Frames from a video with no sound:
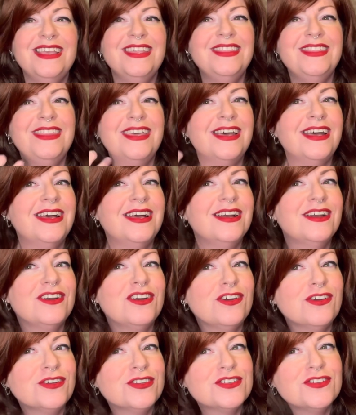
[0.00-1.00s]
The
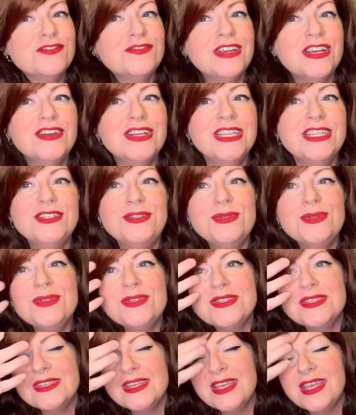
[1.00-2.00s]
curls are very
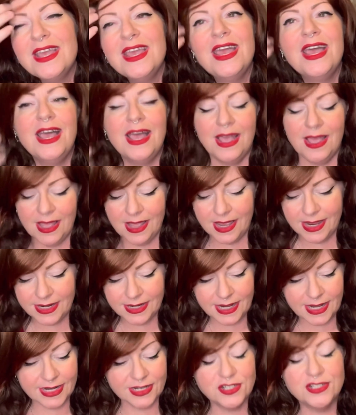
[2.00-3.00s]
loose. I
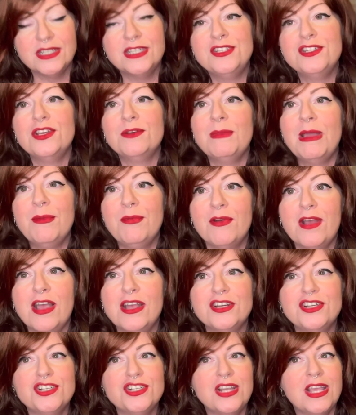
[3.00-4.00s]
actually took my
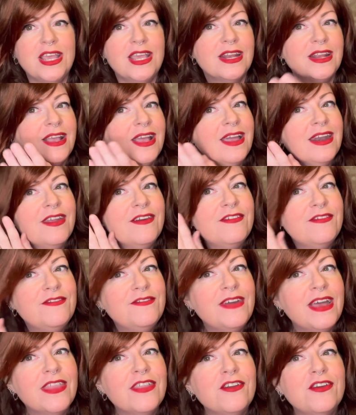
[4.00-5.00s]
brush and kind of
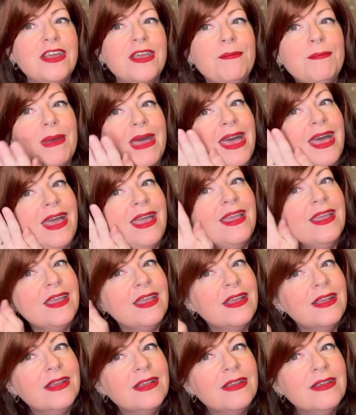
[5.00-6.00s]
feathered it back,
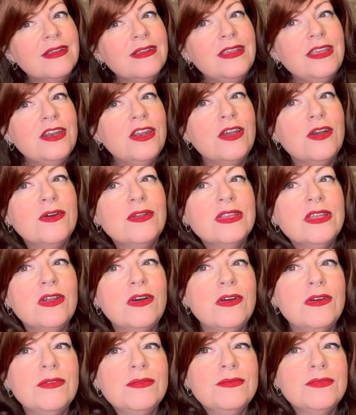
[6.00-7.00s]
you know, a
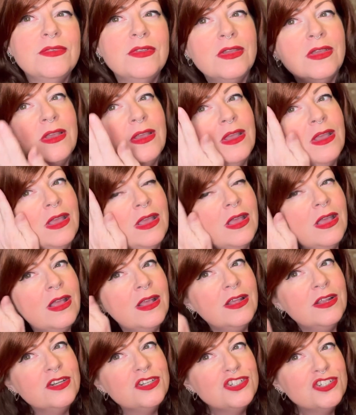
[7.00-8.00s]
little
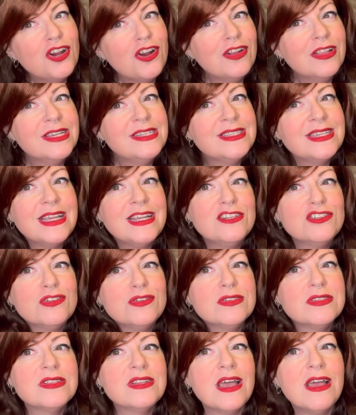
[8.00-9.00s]
Charlie's Angel
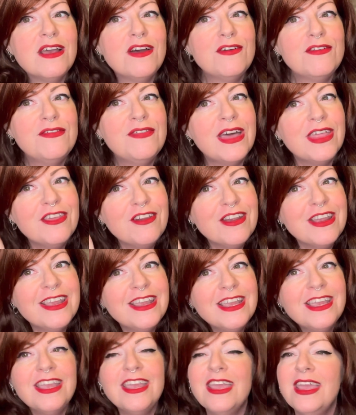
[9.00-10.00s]
style
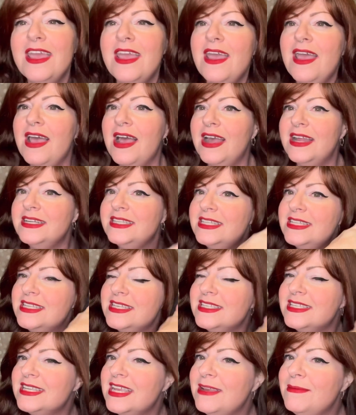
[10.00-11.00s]
feathering. I did the
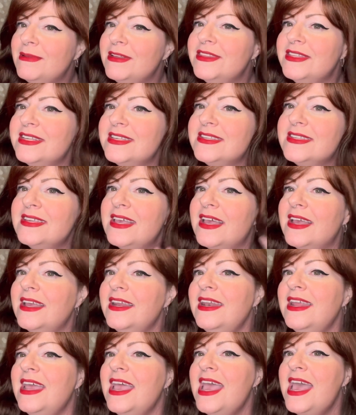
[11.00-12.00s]
same on this
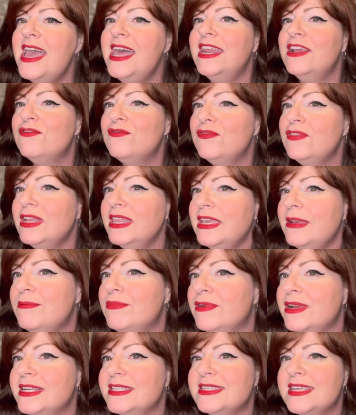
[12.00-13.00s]
side, and it really
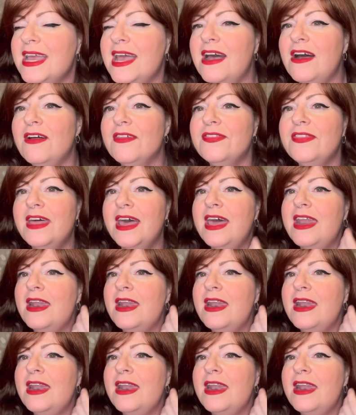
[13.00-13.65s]
brings out that